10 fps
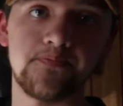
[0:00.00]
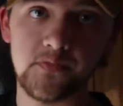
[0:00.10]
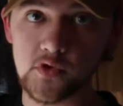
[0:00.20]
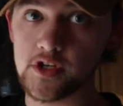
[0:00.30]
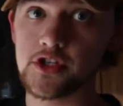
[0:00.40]

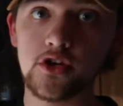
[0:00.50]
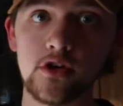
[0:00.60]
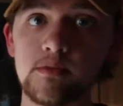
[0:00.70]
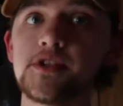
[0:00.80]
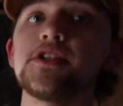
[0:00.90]
three
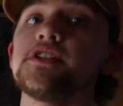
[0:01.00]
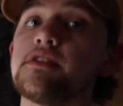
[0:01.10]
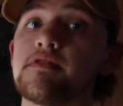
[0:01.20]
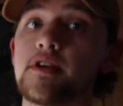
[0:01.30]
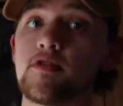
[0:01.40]
terms is
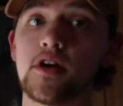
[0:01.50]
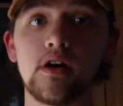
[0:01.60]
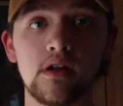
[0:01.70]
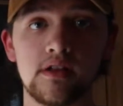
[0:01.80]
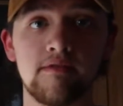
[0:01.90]
if they were
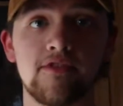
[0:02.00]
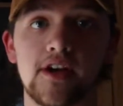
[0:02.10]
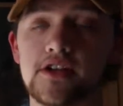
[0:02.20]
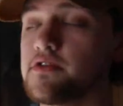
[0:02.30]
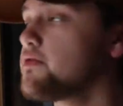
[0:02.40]
all in
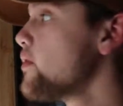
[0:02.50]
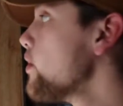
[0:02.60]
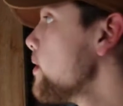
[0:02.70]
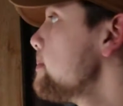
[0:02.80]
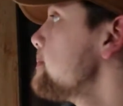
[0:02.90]
fraction
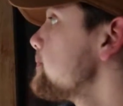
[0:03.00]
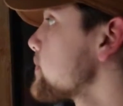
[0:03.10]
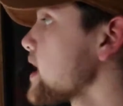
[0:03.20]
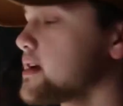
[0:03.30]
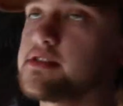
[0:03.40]
form.
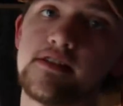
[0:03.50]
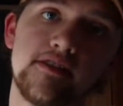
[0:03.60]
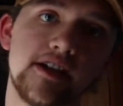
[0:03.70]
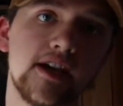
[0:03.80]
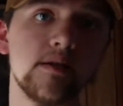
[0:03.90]

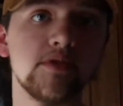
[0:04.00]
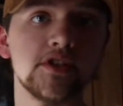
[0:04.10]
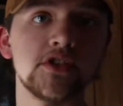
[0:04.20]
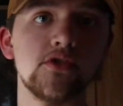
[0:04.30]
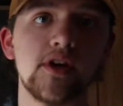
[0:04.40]
Clearly a
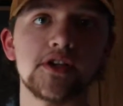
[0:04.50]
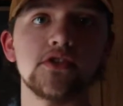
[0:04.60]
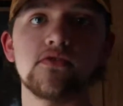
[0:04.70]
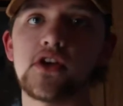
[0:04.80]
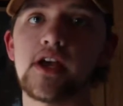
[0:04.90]
plus 2x
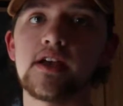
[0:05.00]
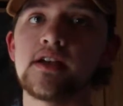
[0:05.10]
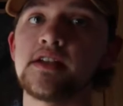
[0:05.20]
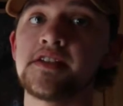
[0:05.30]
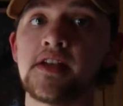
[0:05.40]
over a
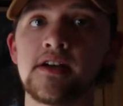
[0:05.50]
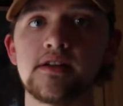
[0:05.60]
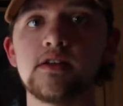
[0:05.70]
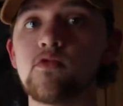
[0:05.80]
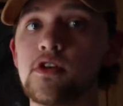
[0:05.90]
is
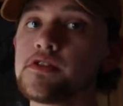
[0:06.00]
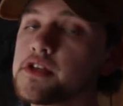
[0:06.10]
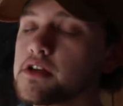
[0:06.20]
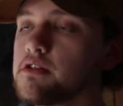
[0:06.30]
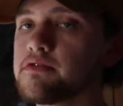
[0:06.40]
not in one
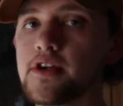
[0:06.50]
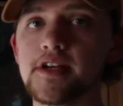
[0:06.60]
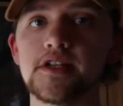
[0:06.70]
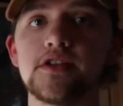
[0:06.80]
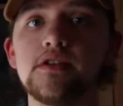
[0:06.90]
single
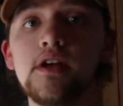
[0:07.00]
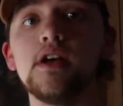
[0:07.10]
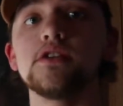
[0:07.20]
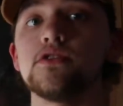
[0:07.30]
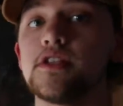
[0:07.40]
fraction,
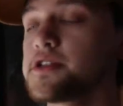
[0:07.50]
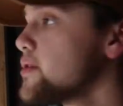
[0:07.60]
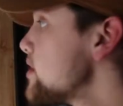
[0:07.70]
so let's go